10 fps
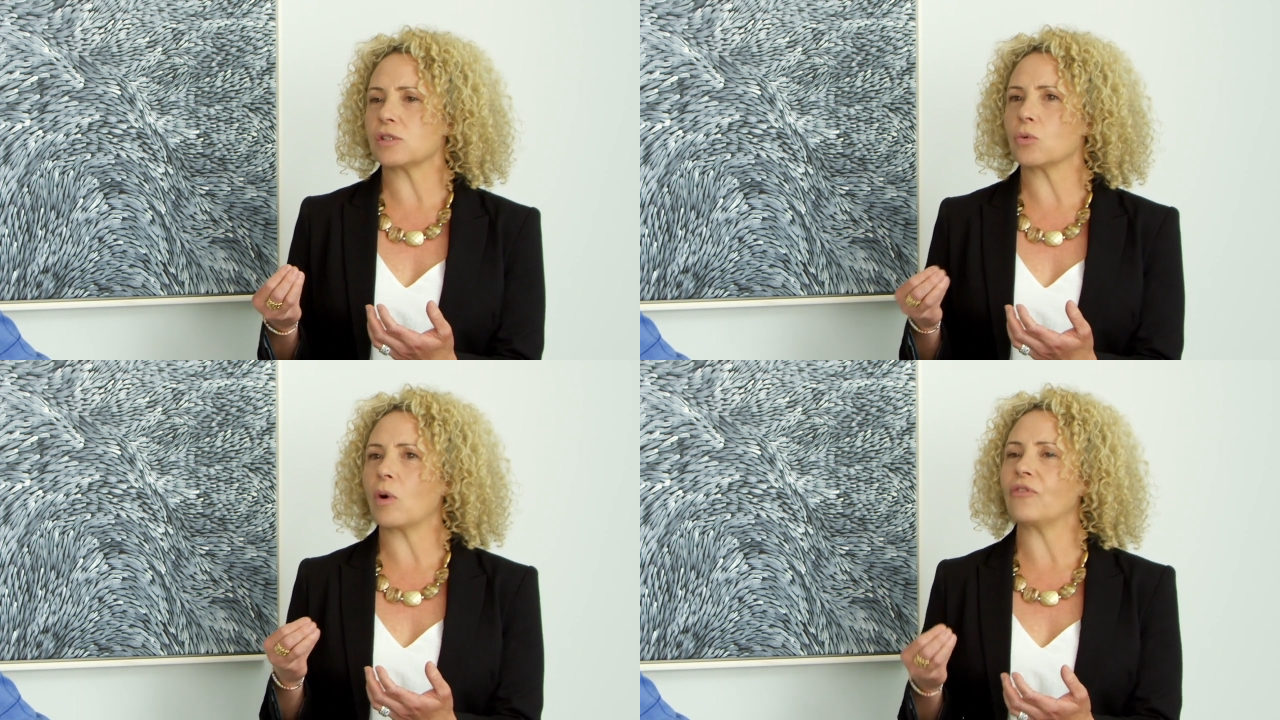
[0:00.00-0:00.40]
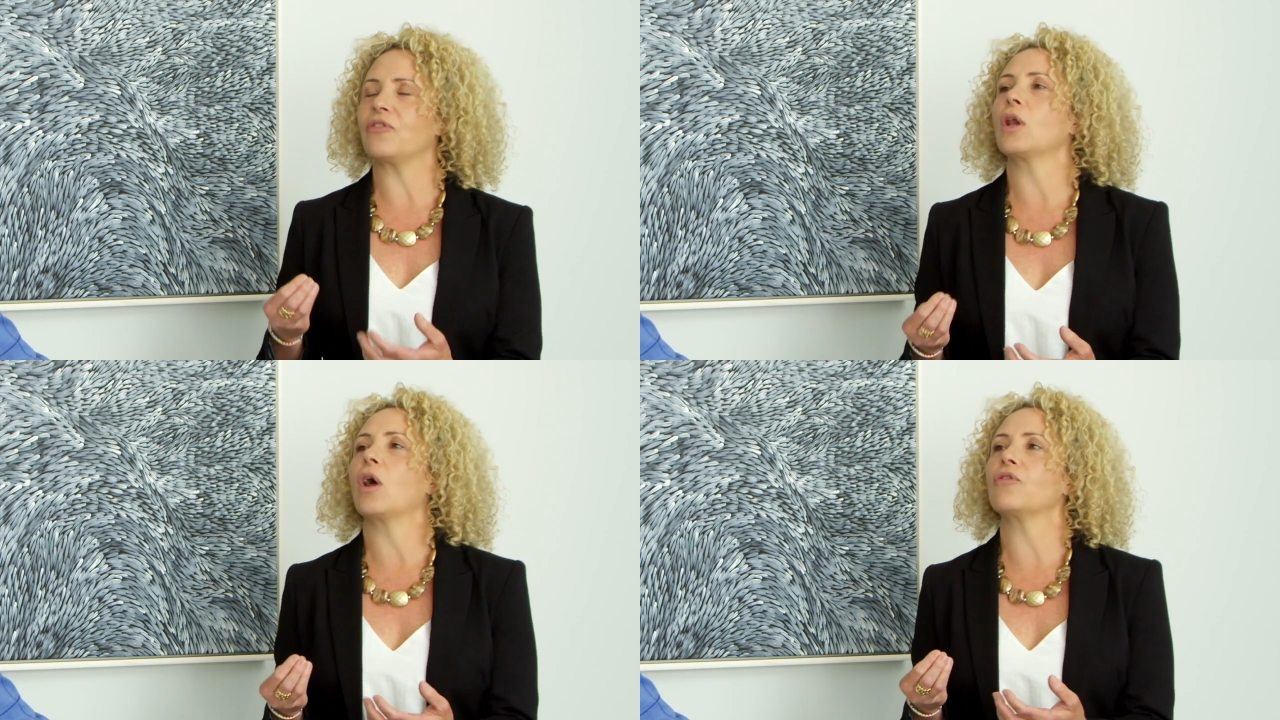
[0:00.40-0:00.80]
do I
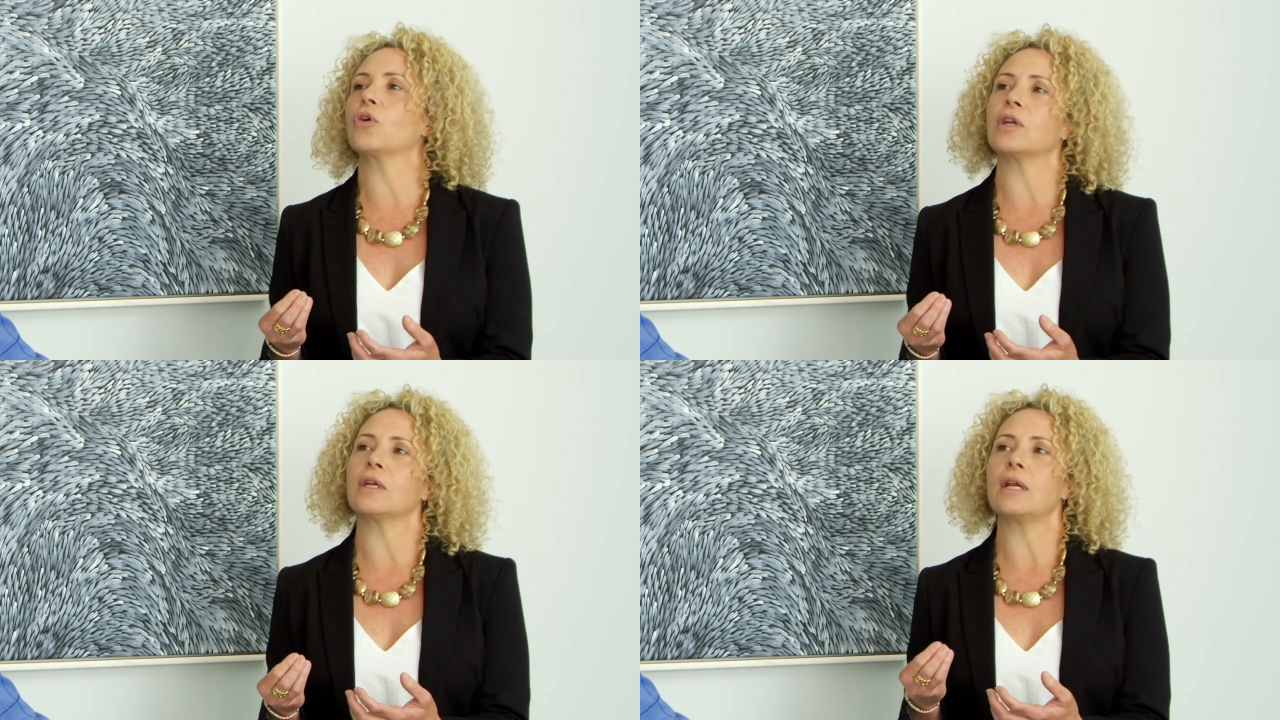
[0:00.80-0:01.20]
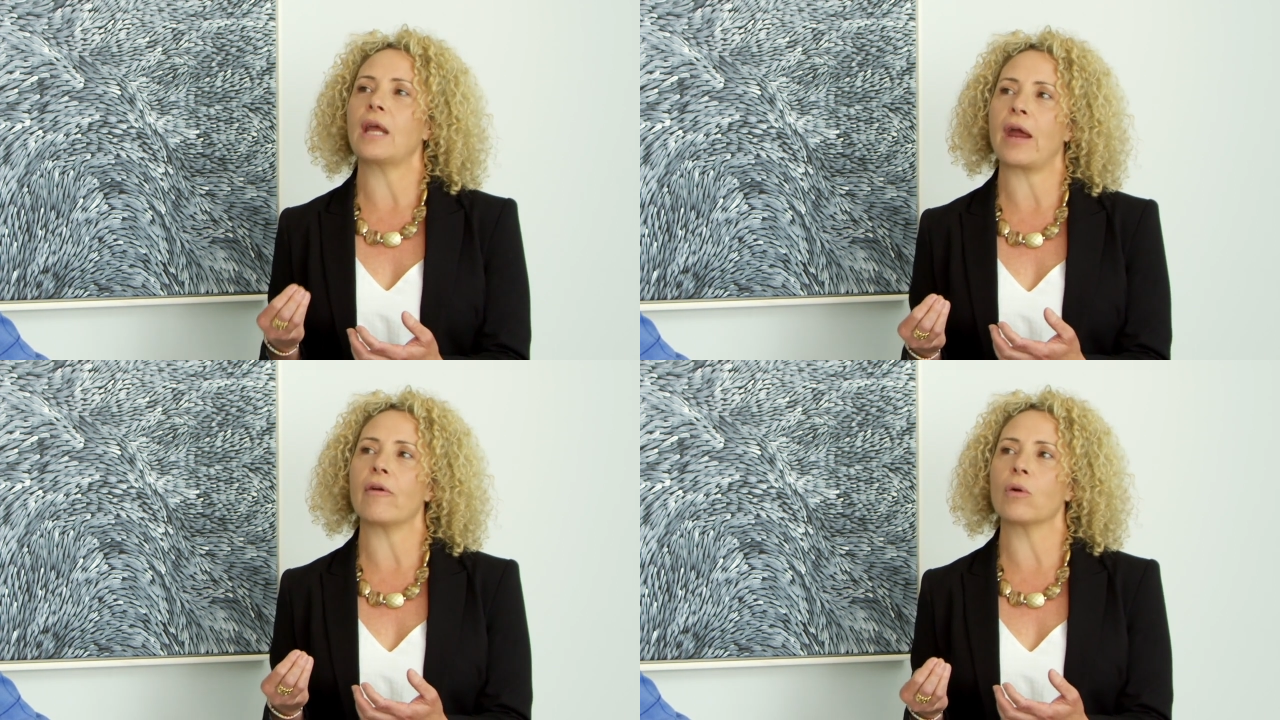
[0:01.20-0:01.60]
feel I've got an
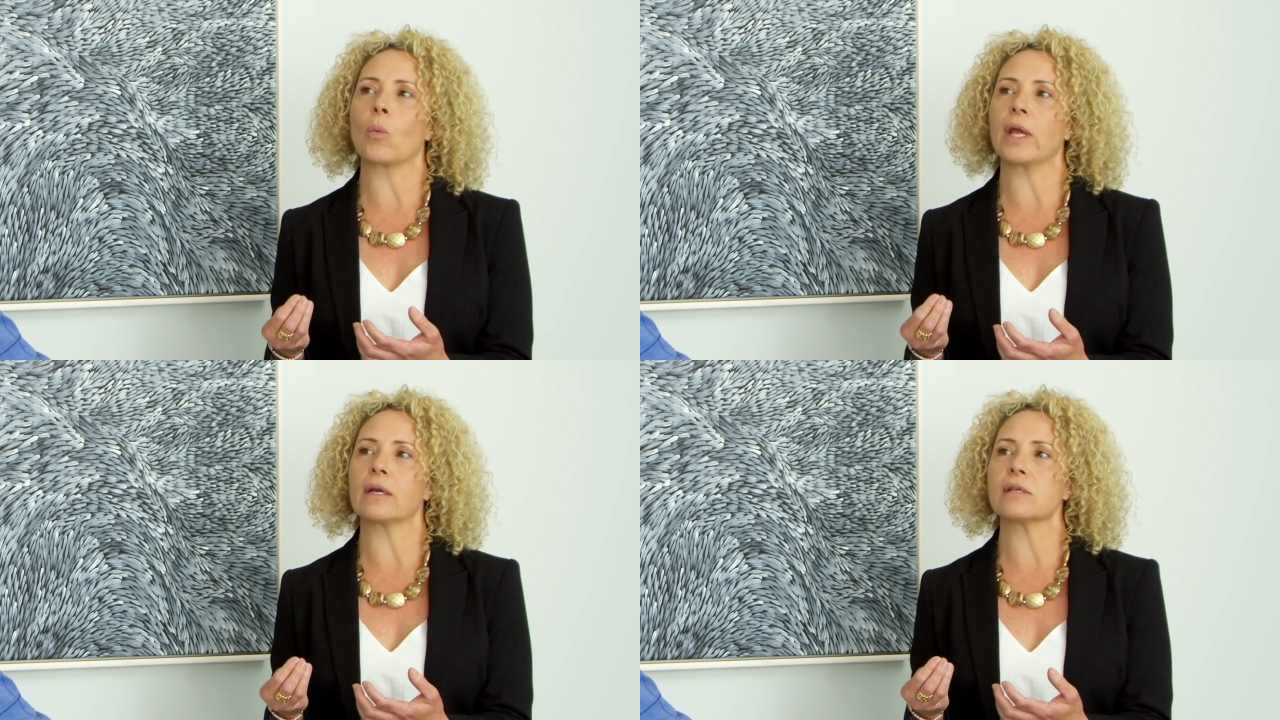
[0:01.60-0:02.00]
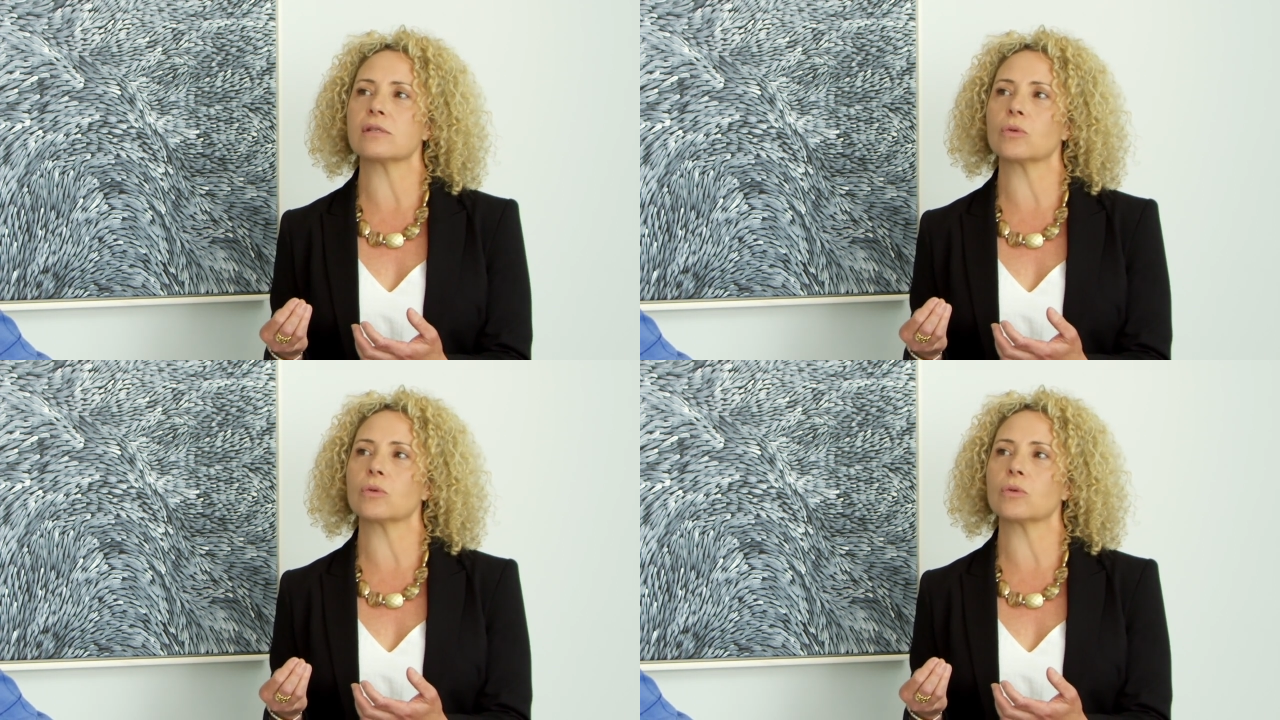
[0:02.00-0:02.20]
inherent weakness,